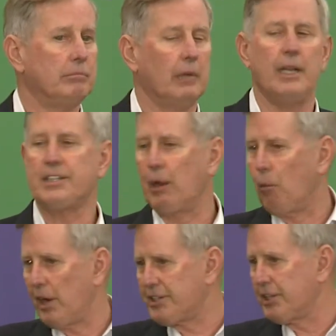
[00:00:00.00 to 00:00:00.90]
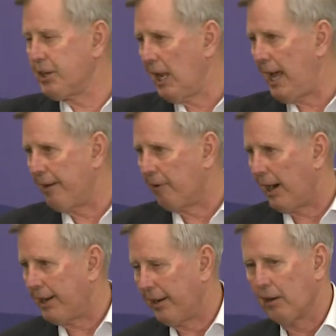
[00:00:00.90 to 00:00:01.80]
And he said, "Watch this line
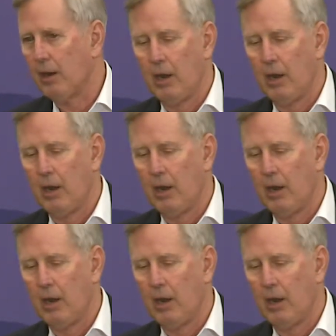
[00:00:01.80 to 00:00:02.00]
right here."